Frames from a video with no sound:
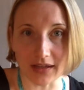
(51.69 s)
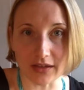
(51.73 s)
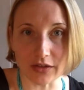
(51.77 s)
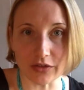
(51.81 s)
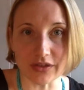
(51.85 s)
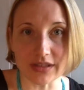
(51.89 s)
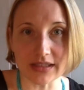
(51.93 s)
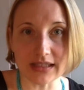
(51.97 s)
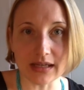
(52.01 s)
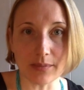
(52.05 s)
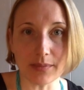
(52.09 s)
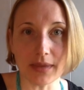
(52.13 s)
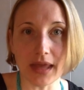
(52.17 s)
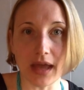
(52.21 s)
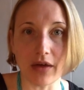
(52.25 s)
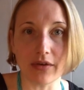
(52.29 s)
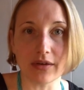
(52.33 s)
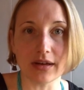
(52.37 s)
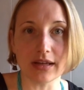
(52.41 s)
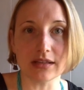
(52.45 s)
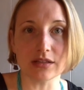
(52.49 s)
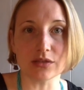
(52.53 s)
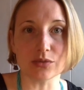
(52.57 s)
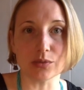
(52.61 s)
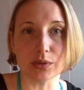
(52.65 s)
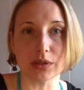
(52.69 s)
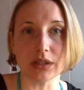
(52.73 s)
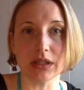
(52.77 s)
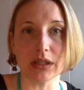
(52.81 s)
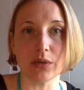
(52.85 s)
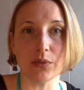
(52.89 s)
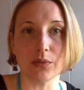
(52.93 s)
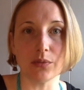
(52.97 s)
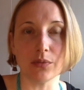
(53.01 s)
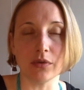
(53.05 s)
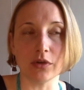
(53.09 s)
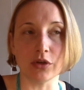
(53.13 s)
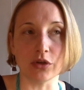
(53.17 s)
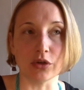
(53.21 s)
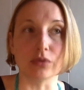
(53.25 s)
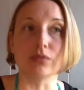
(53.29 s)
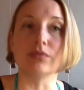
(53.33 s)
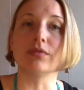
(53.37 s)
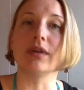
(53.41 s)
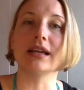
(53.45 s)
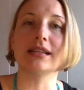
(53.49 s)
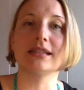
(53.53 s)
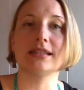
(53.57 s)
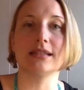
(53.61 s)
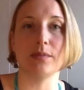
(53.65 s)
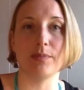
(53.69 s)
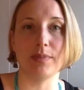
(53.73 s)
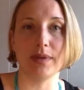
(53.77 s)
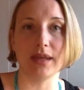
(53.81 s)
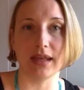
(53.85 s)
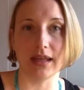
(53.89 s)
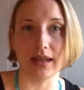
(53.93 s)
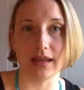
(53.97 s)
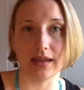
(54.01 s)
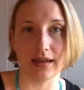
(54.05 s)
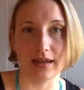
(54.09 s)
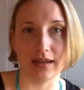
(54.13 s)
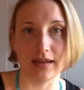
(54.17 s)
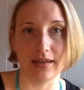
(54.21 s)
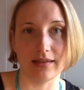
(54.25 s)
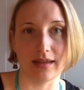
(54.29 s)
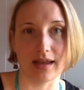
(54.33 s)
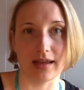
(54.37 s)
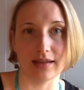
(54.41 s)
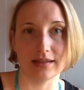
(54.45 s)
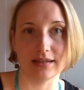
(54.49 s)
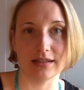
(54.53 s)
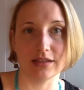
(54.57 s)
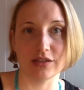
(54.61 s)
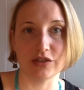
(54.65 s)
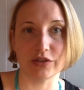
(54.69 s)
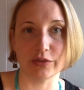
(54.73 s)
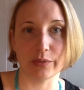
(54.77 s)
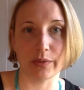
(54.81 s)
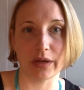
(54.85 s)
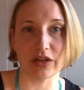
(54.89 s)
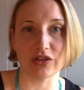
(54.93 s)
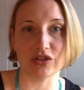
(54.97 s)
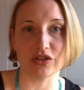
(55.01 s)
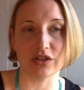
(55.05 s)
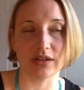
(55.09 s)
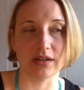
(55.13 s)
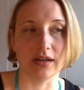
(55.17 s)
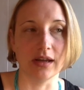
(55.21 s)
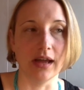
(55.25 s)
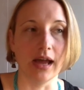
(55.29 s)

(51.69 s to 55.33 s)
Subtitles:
Your stem count is really your recipe in that situation.